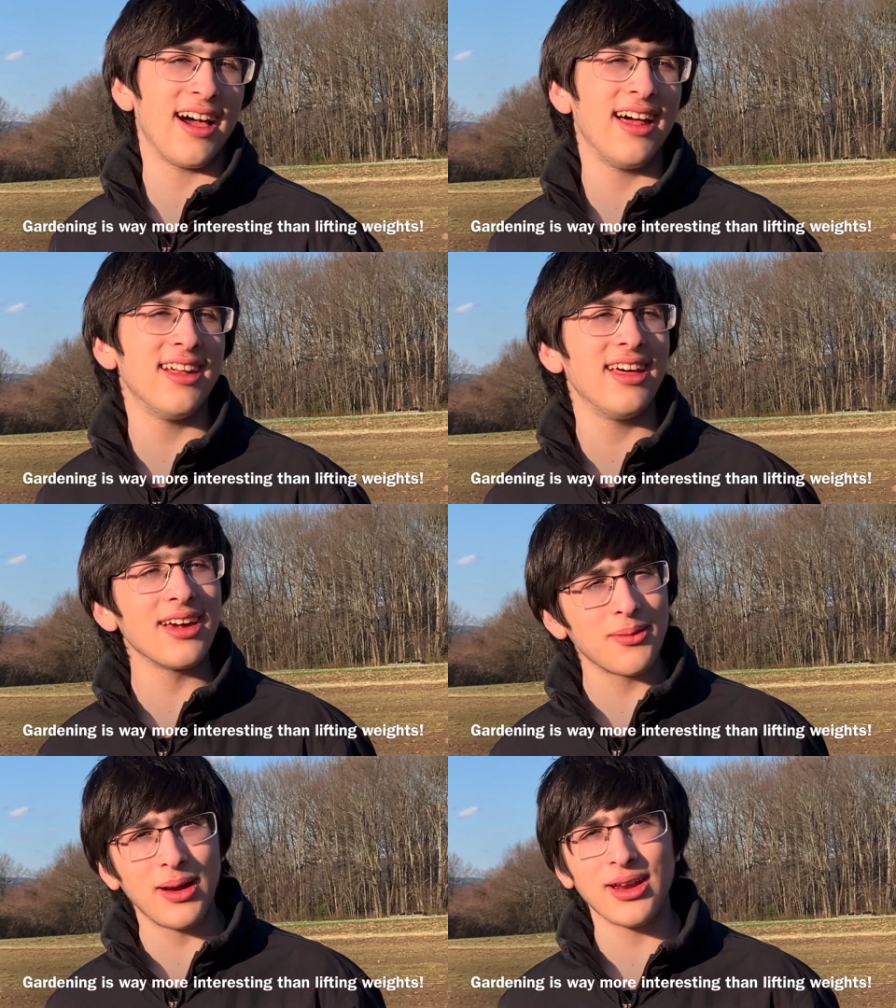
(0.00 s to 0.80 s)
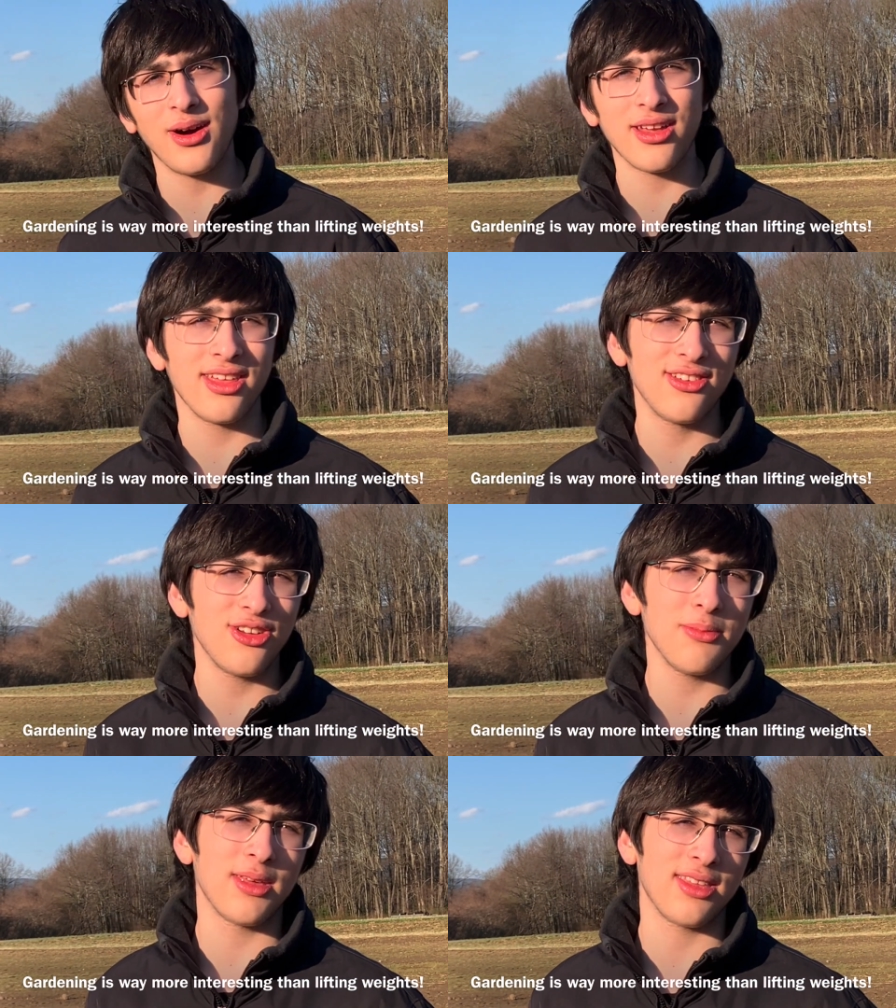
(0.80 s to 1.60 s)
Unlike when going to the
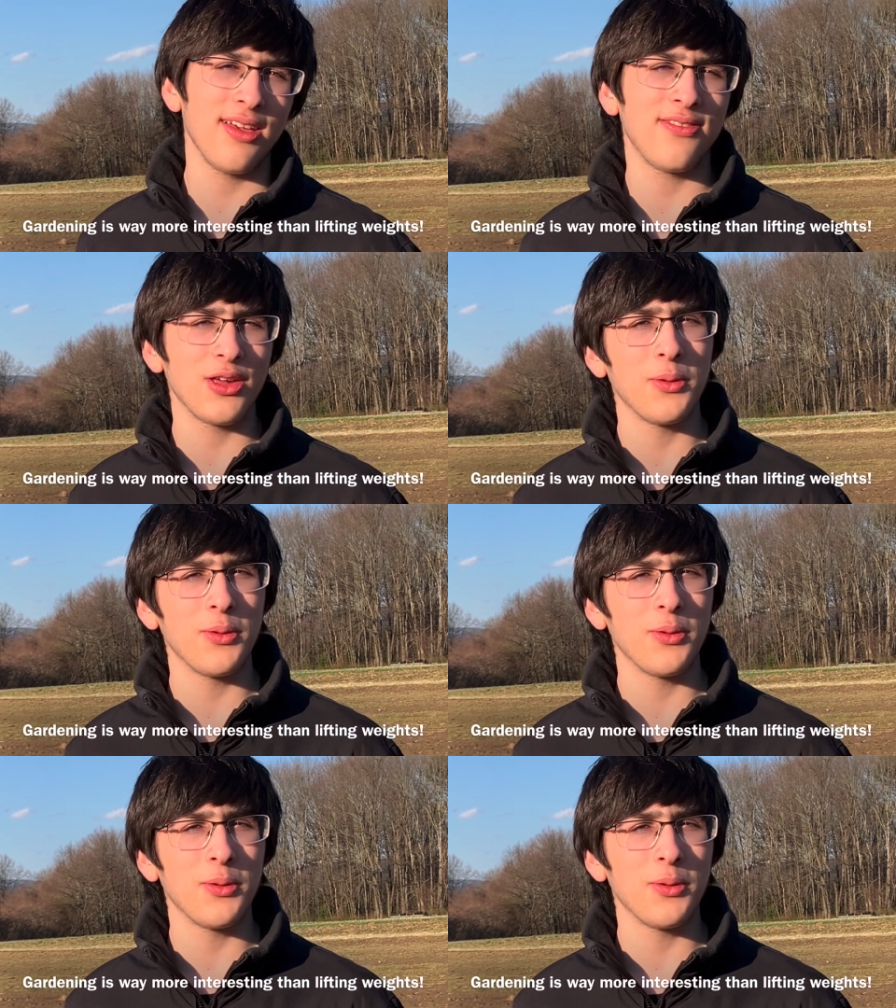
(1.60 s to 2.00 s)
gym that's lifting